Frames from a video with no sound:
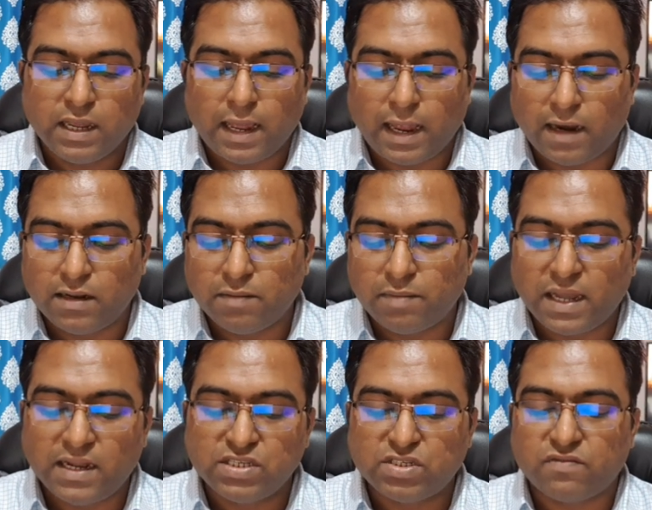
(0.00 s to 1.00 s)
and the
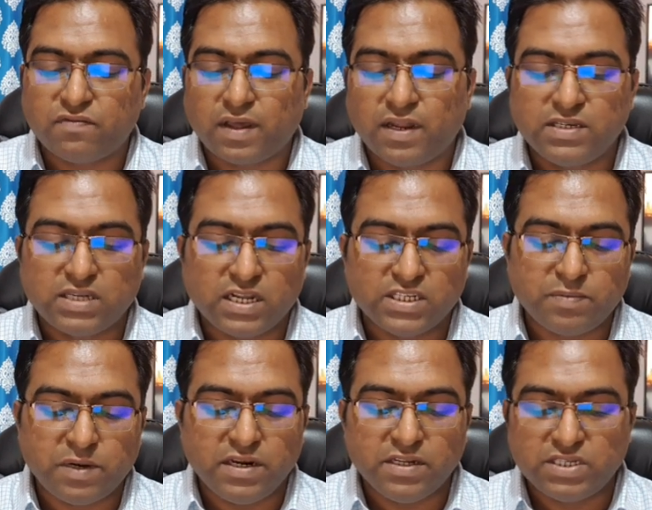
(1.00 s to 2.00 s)
balance of financial
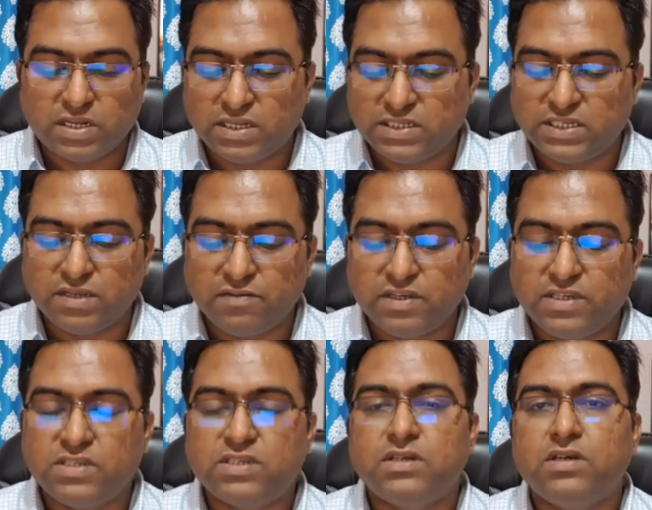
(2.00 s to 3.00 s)
expenditure and
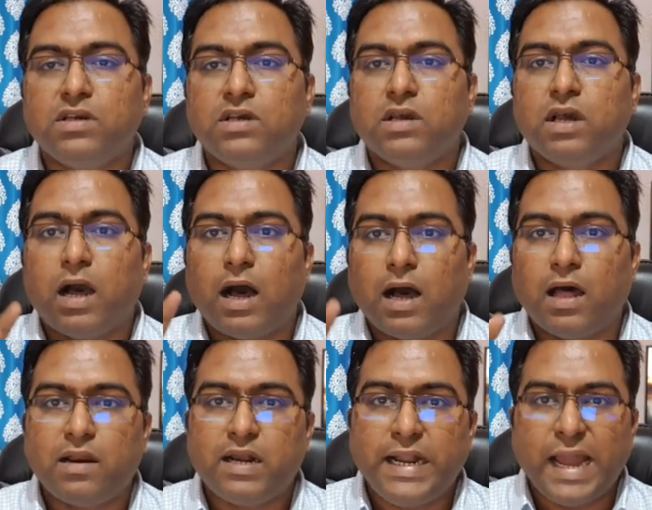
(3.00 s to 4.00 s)
savings,
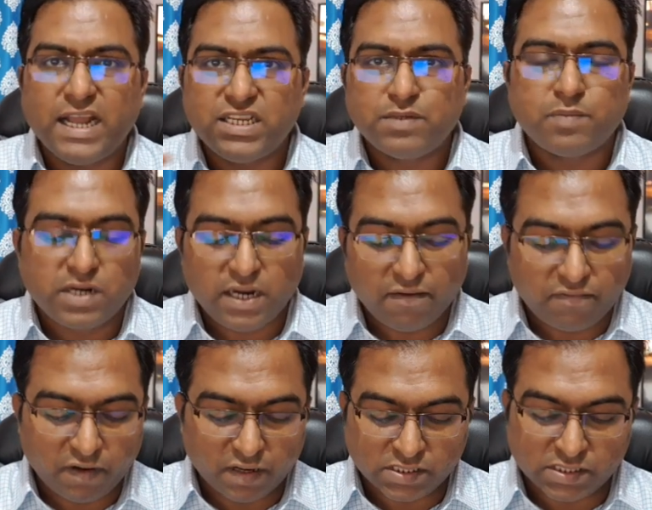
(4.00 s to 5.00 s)
are tangible
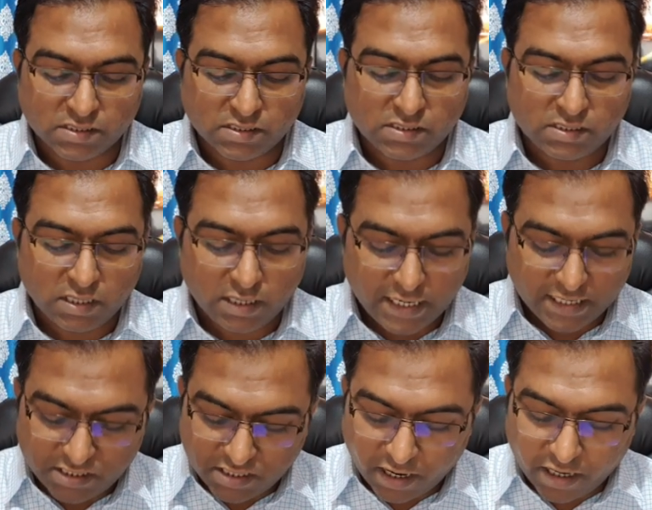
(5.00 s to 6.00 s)
definitions.
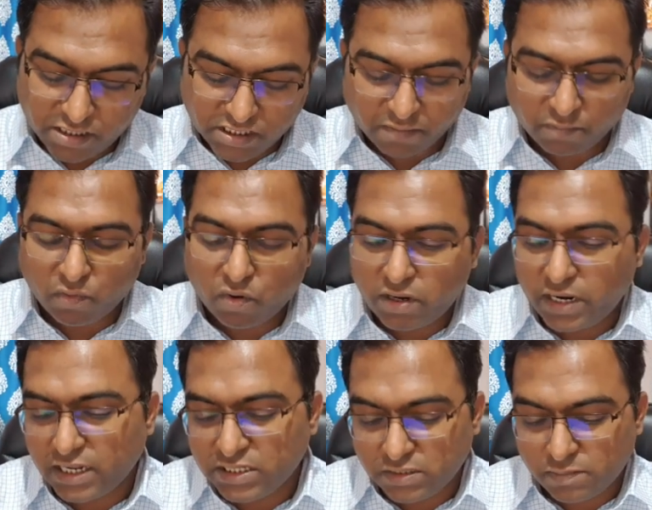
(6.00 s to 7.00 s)
Let's read some more
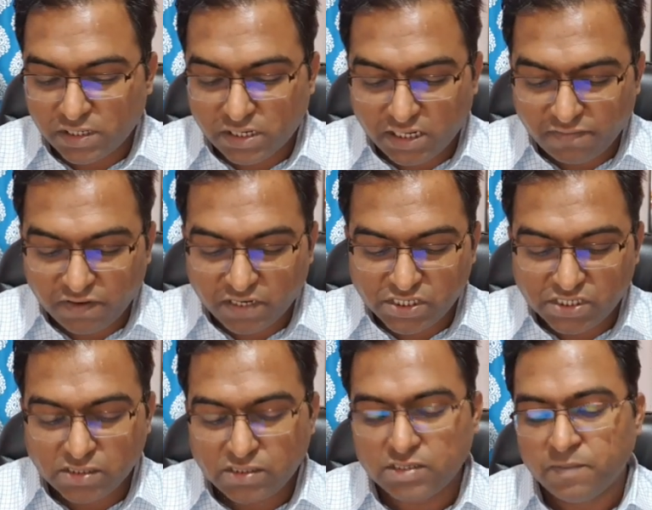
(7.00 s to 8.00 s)
tangible
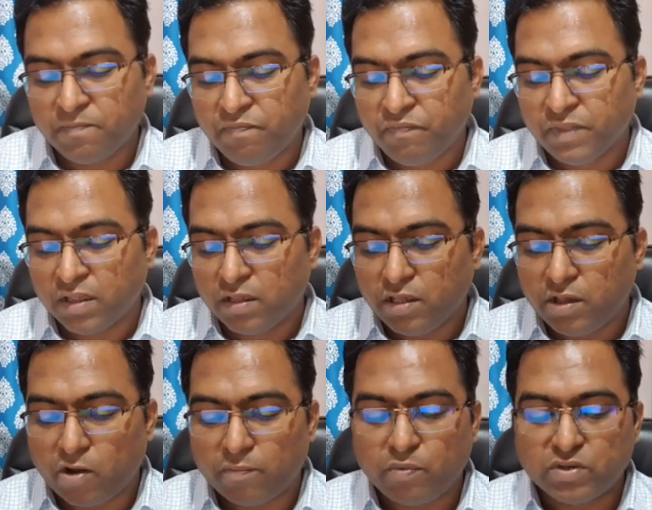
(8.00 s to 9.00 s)
definitions.
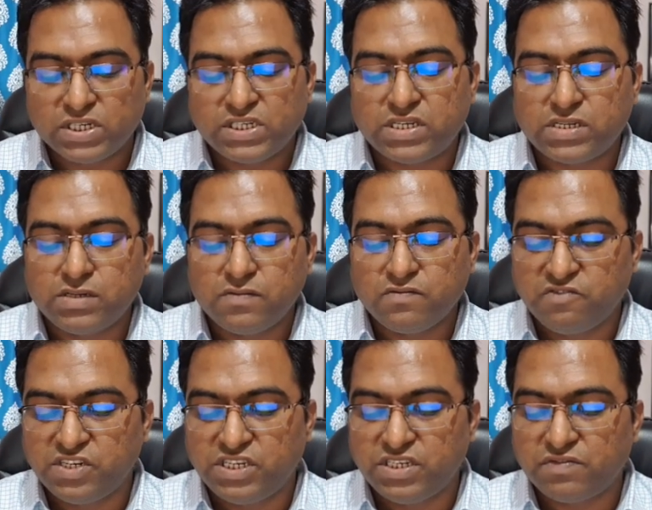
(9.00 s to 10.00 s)
Your possession
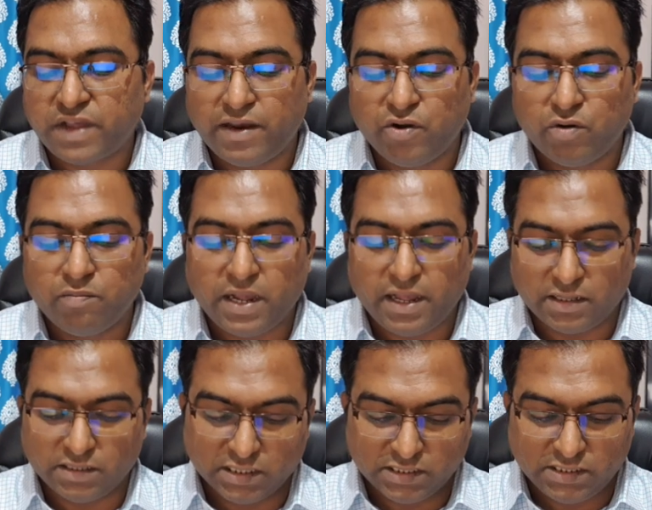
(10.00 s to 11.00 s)
which is valued by
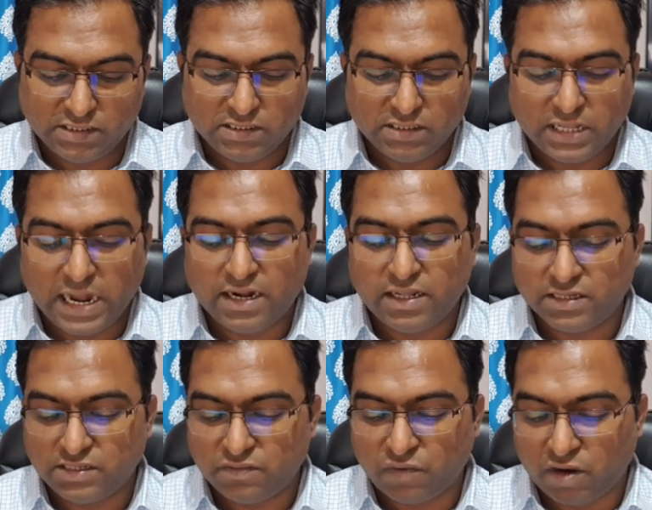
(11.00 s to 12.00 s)
others. That
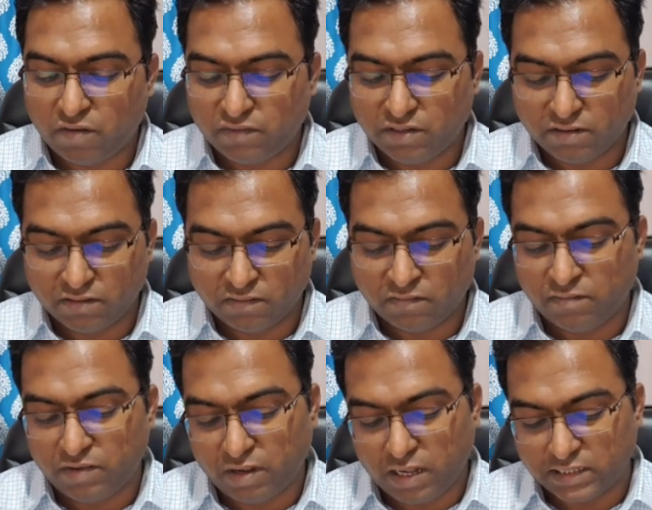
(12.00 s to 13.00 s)
is one of the
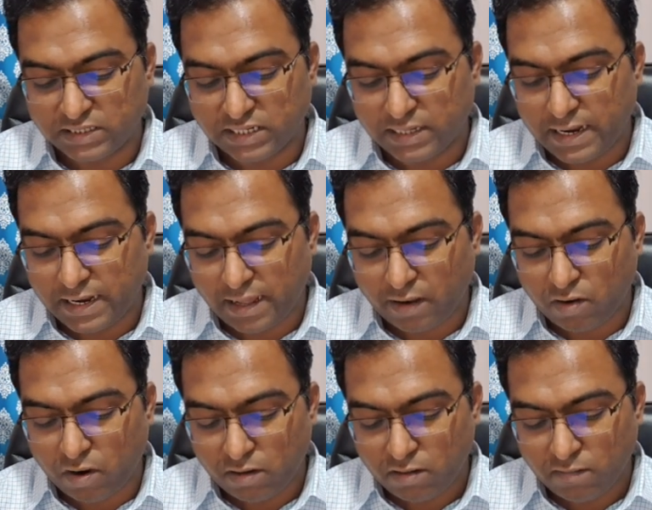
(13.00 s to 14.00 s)
answers that I
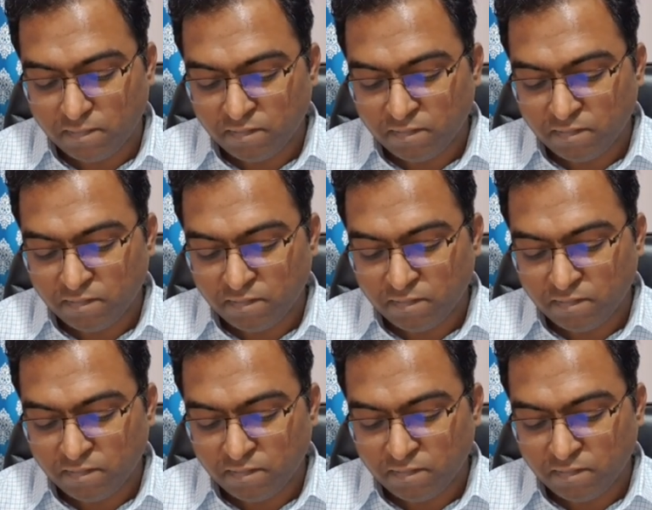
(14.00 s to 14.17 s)
got.